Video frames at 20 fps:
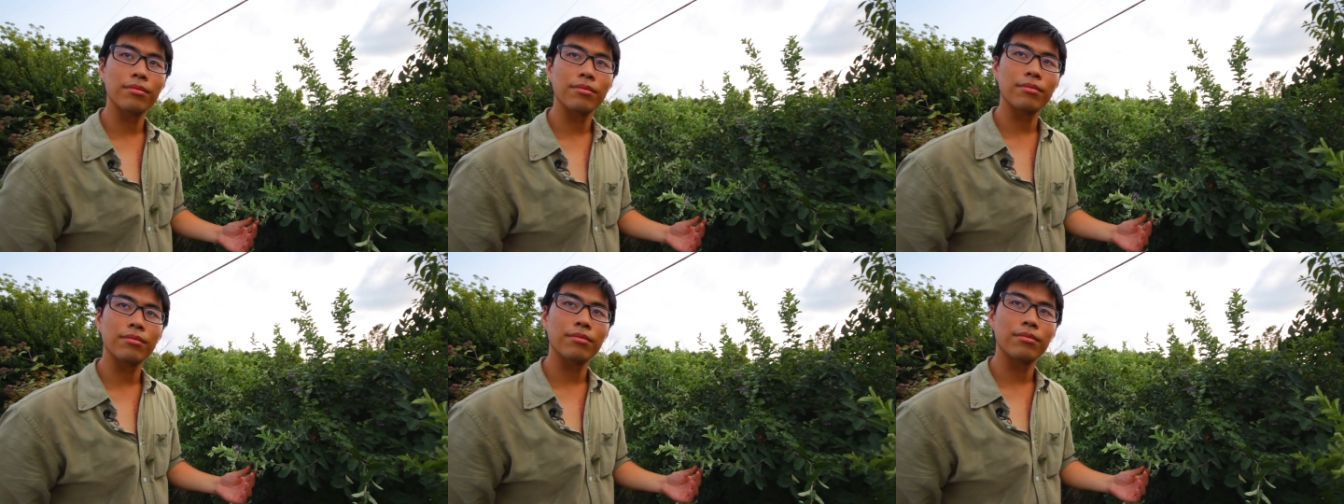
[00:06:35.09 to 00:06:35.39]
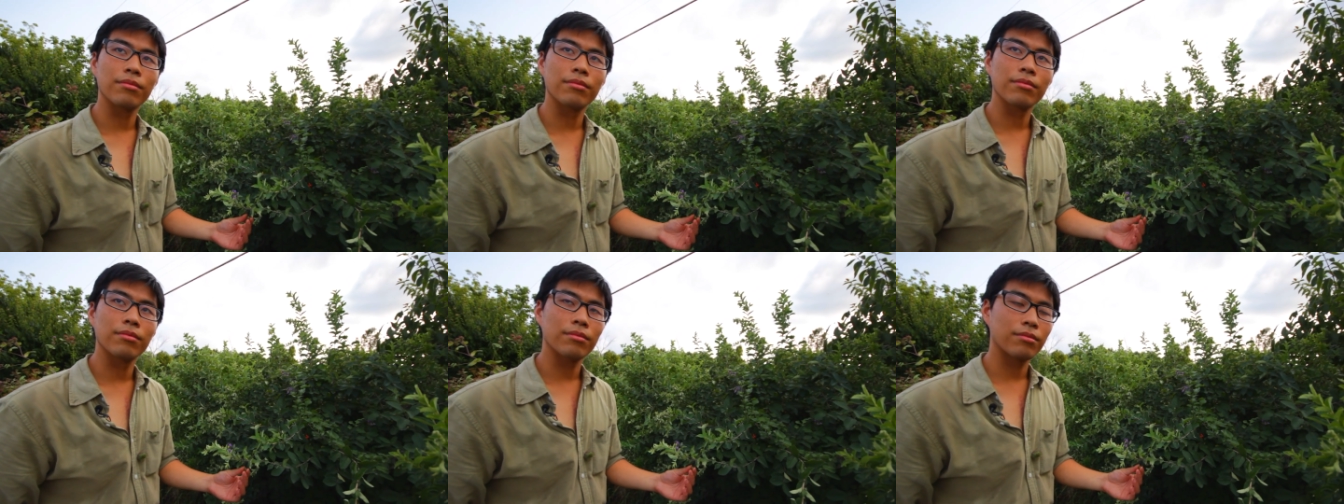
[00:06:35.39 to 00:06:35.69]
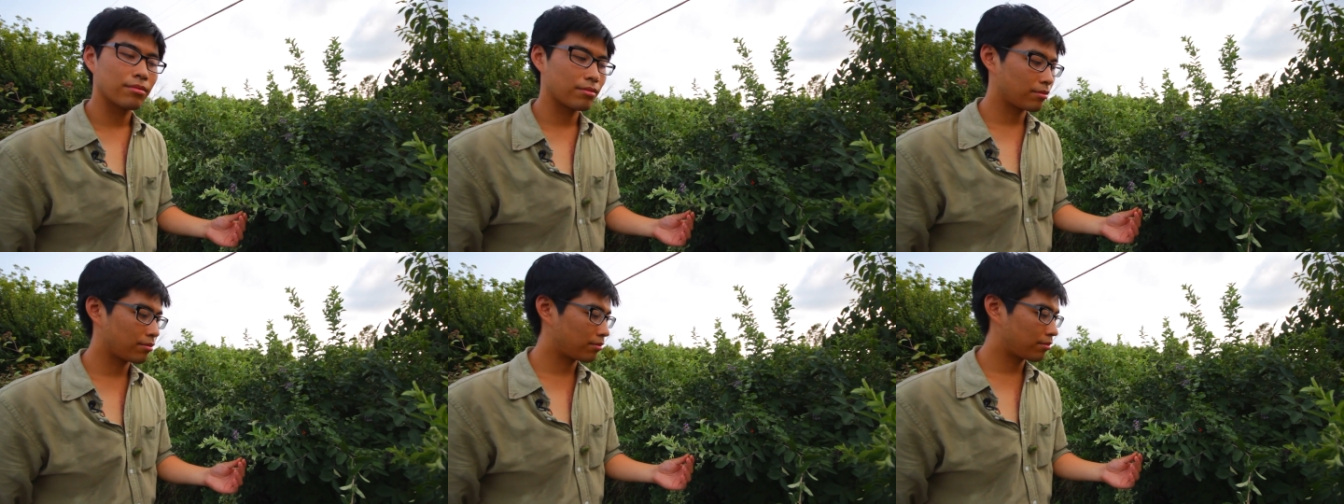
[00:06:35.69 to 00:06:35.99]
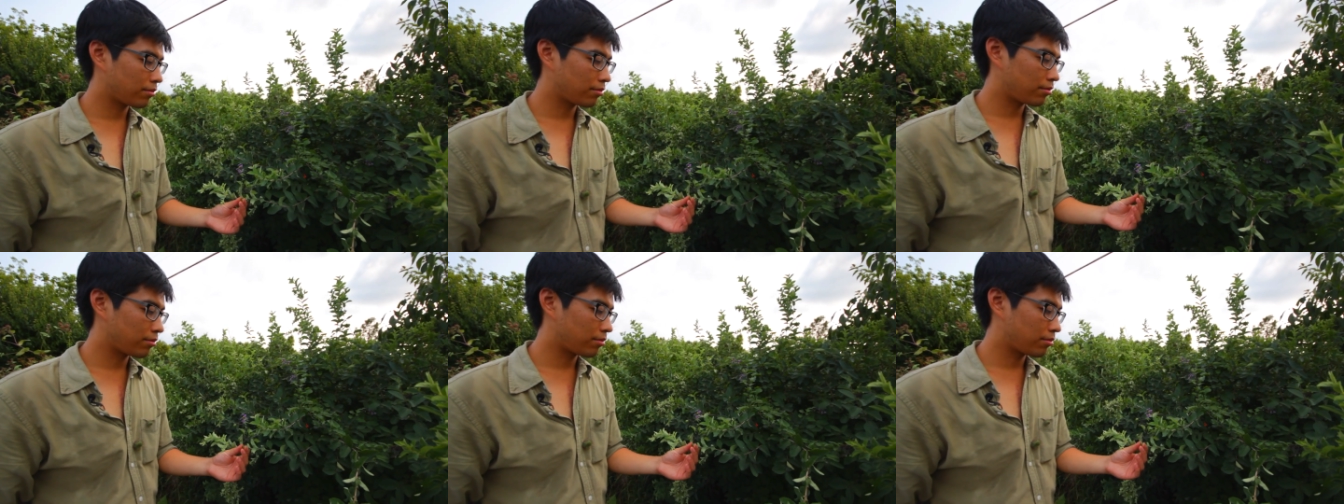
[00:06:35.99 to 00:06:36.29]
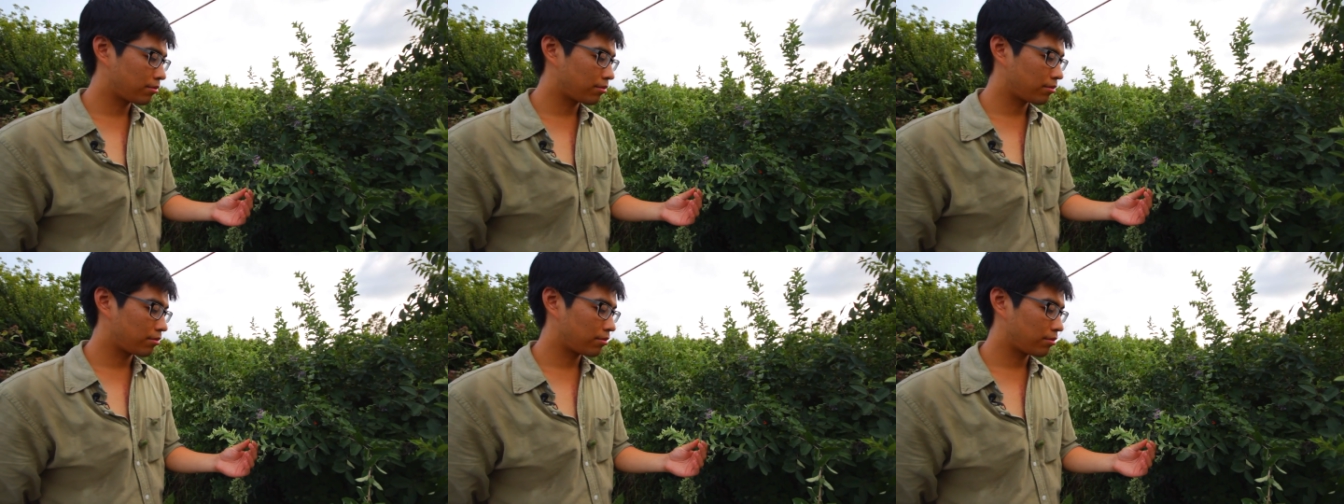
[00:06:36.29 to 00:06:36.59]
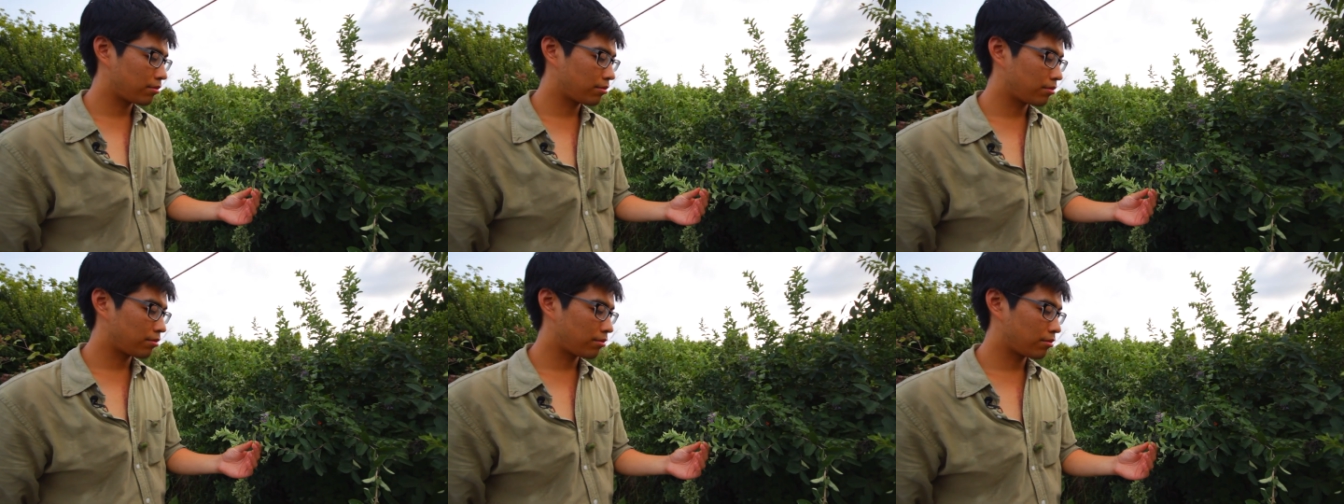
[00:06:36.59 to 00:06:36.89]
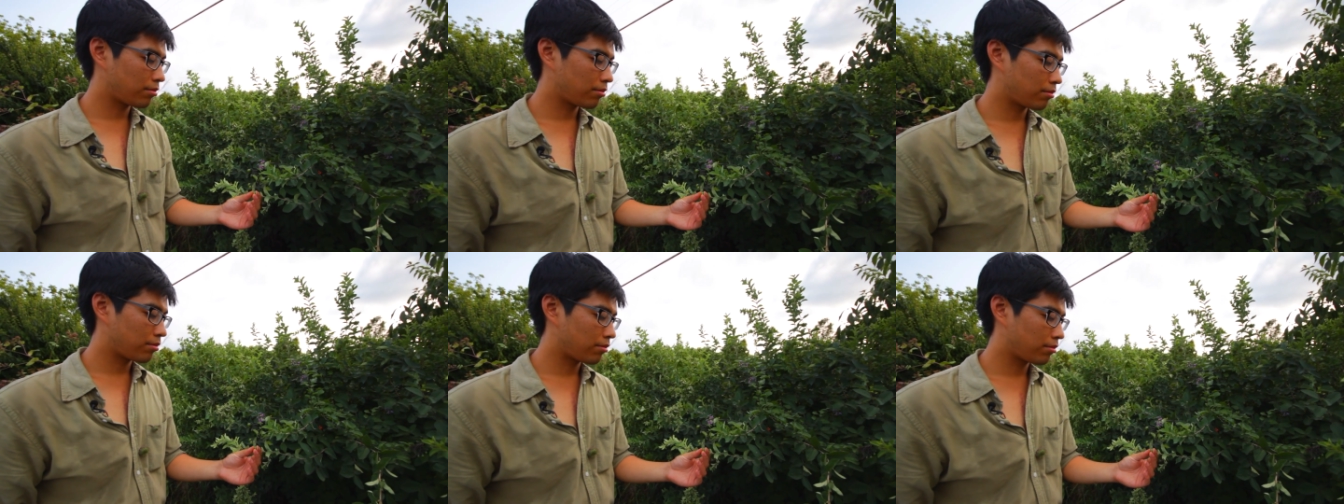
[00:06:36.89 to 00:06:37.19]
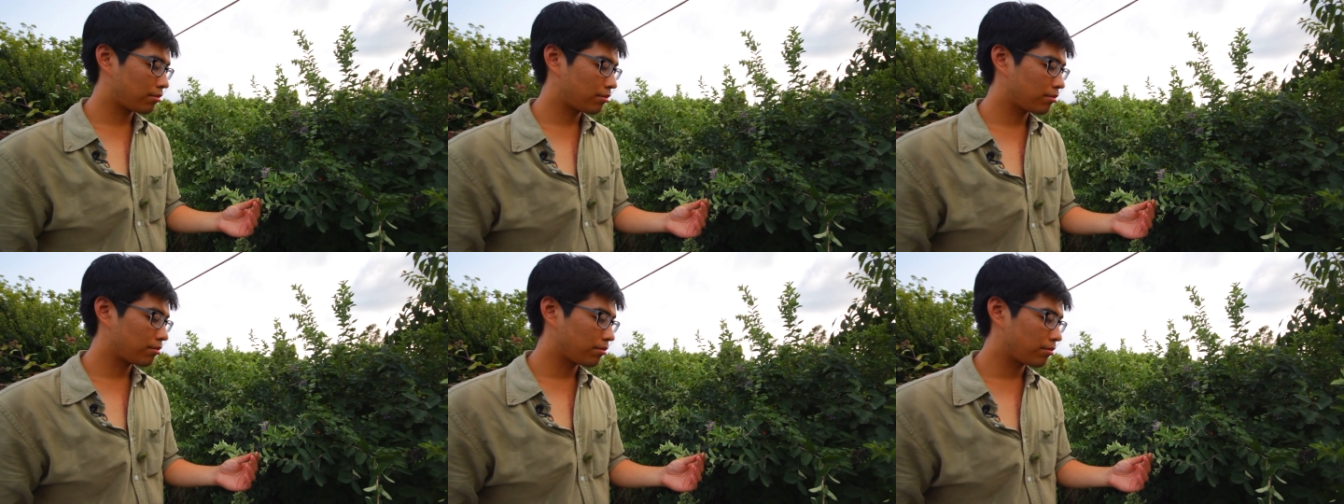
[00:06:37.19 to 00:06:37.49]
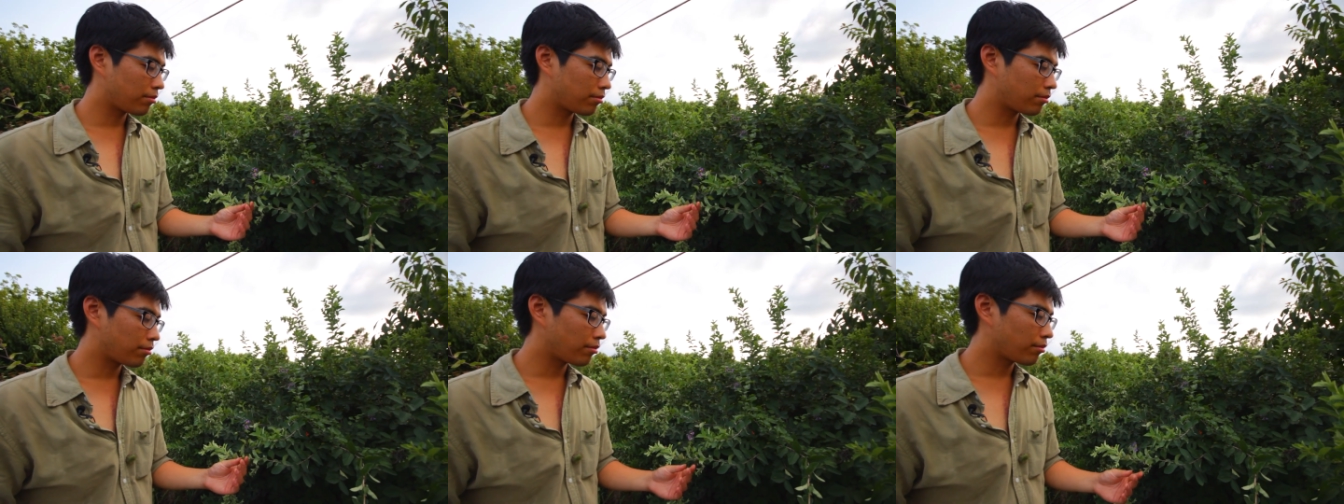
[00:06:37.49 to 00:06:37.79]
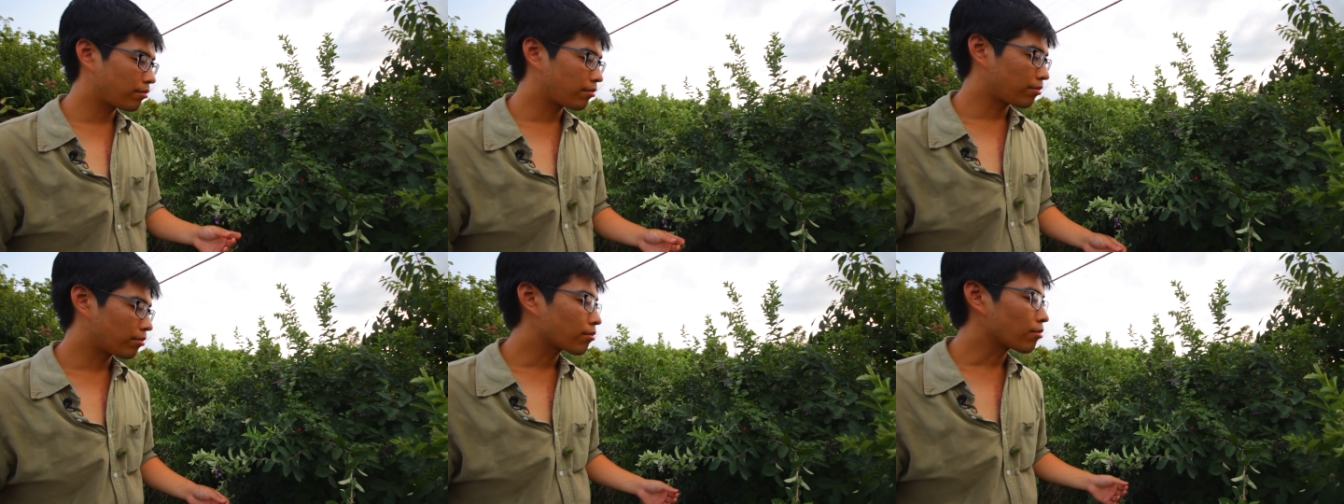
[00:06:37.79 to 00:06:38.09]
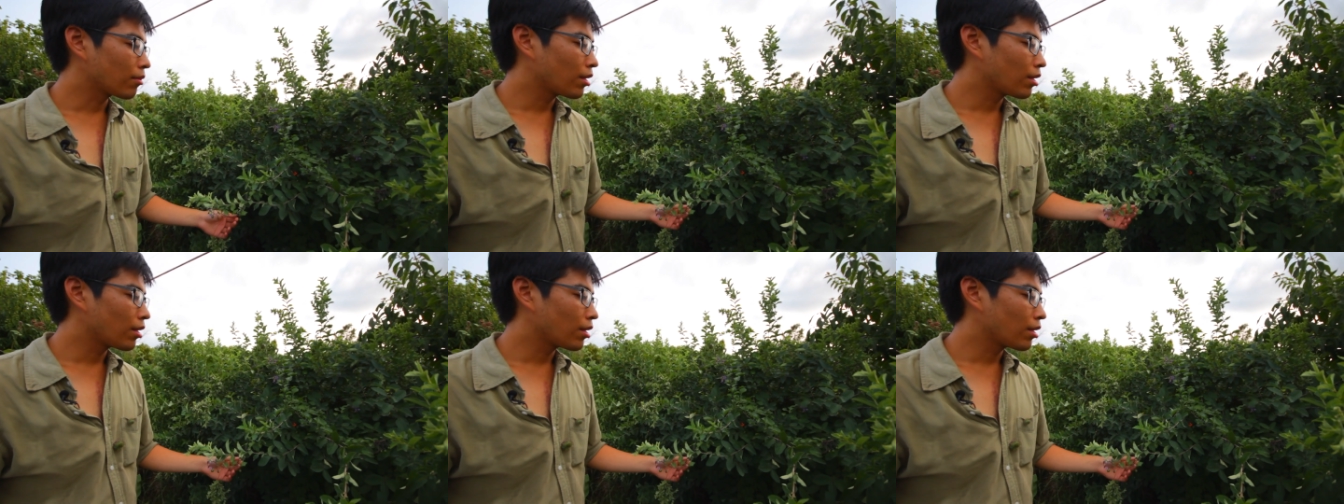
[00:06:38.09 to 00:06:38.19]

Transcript: bell peppers? Because bell peppers and tomatoes are both nightshades.